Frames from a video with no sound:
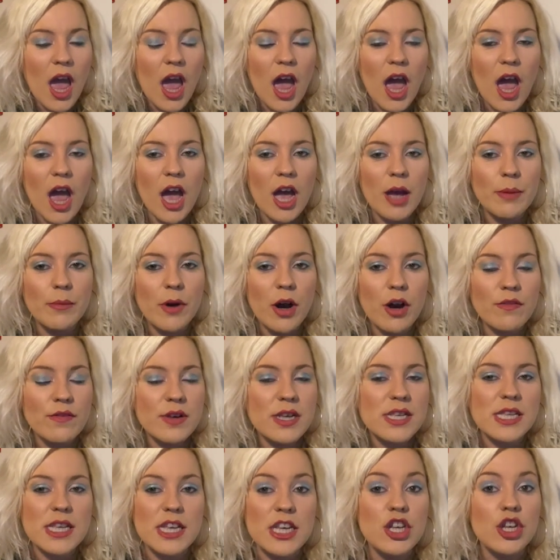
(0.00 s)

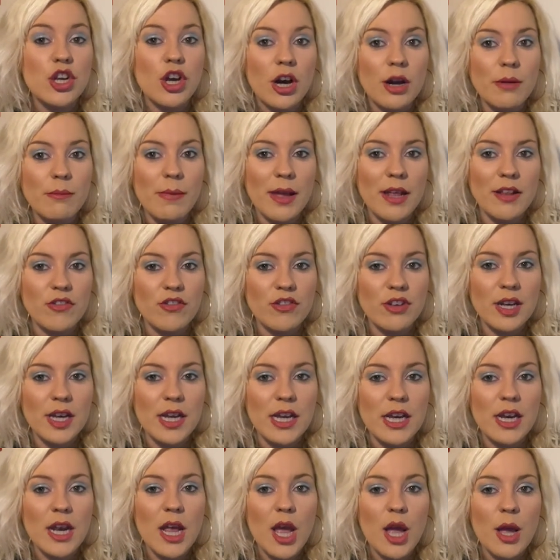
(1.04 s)
Obviously not
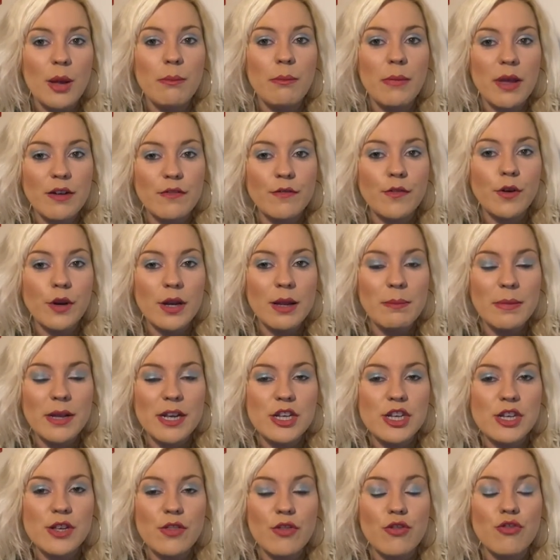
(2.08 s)
mentioning Mick Foley
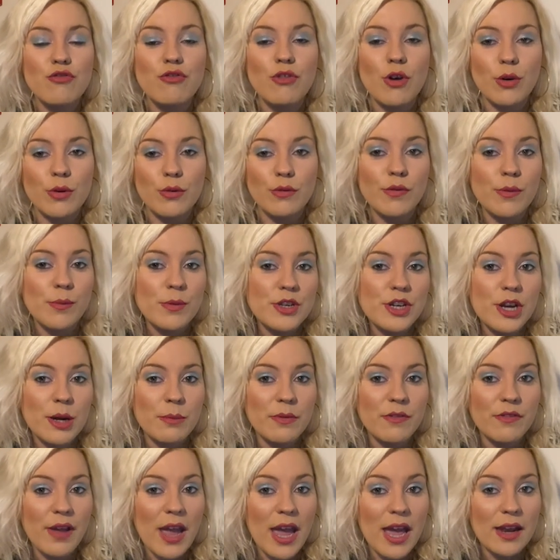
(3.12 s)
being thrown from the top
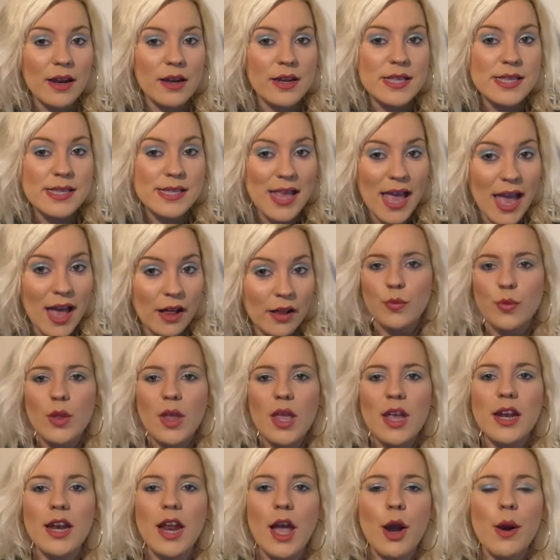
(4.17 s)
of a Hell in a Cell.
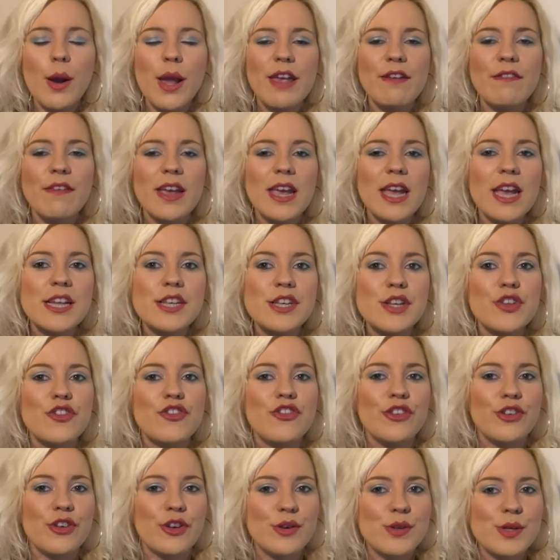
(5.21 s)
Now, if I had to
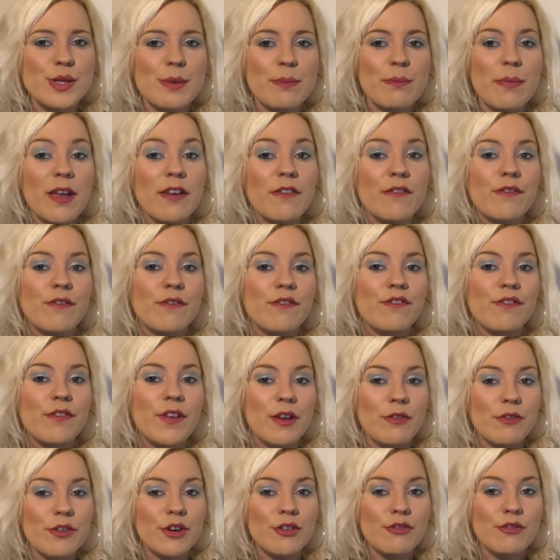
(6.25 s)
choose my
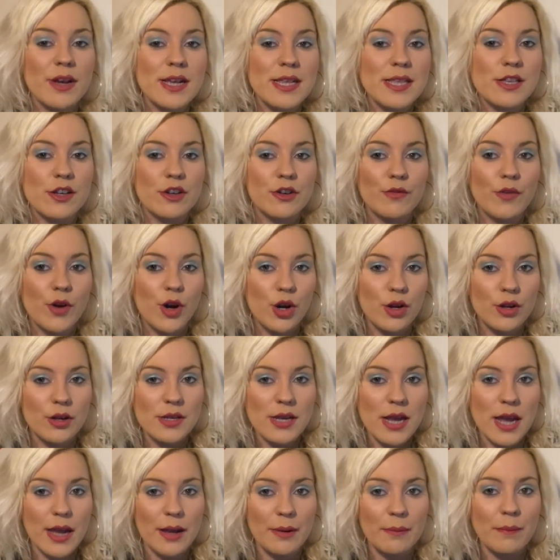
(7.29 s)
favorite wrestler of all
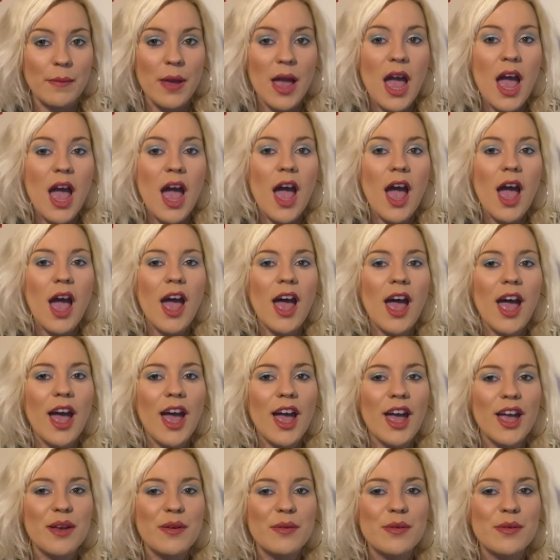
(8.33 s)
time, I